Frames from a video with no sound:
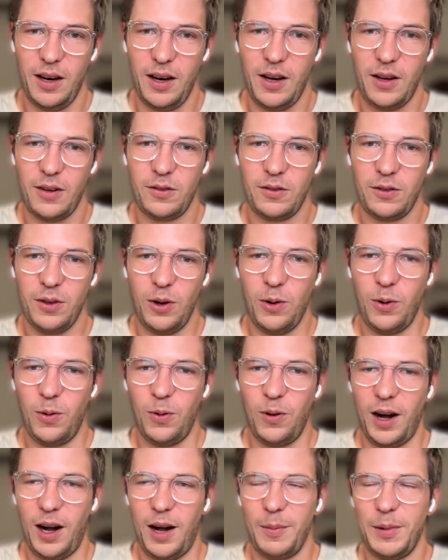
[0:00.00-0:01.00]

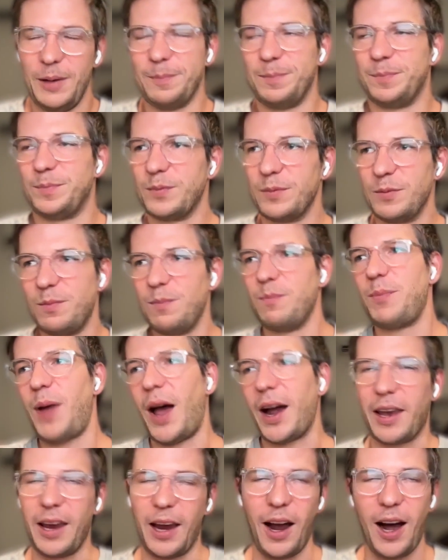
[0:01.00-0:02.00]
So, I mean,
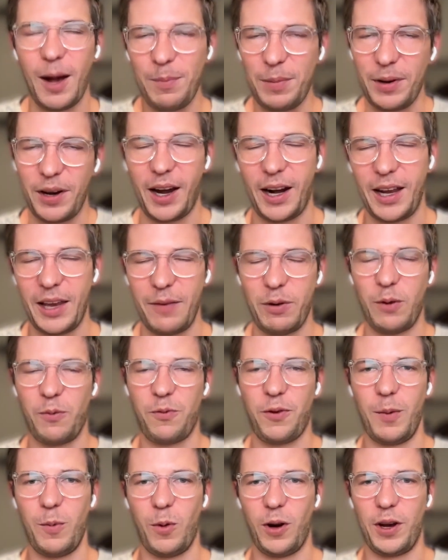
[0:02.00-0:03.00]
backing up and kind of giving a
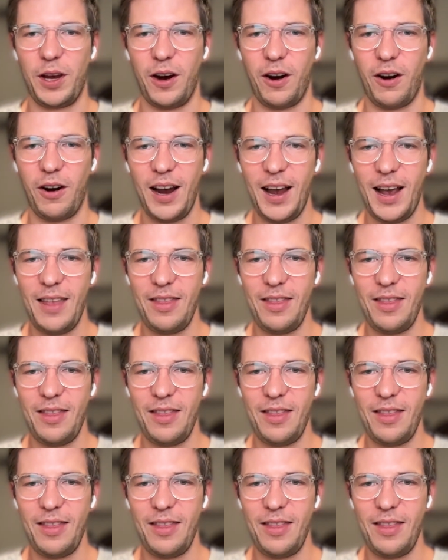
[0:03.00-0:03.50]
framework here,